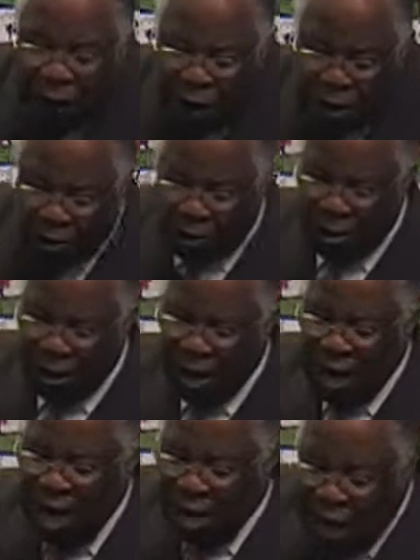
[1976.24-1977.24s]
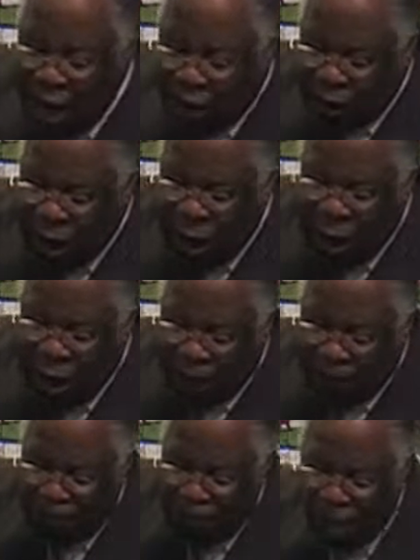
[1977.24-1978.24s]
fear. Amen. God said,
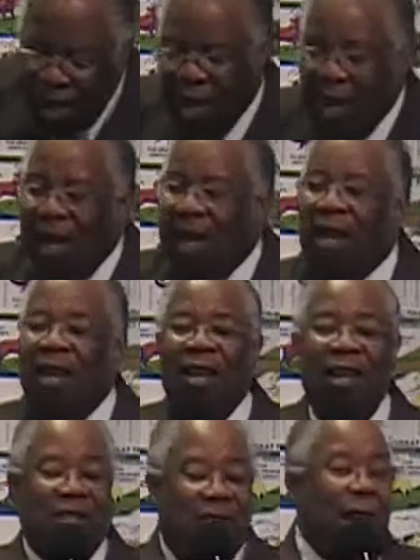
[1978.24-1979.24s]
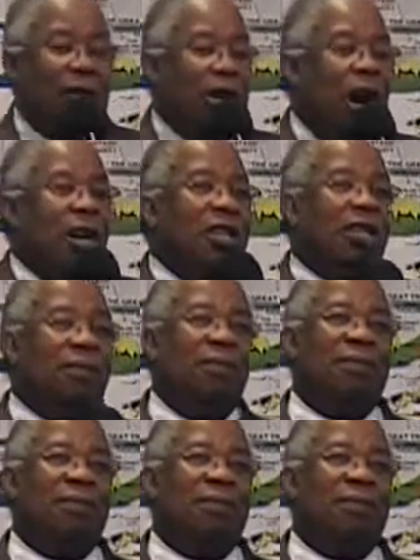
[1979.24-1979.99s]
look, it's not church.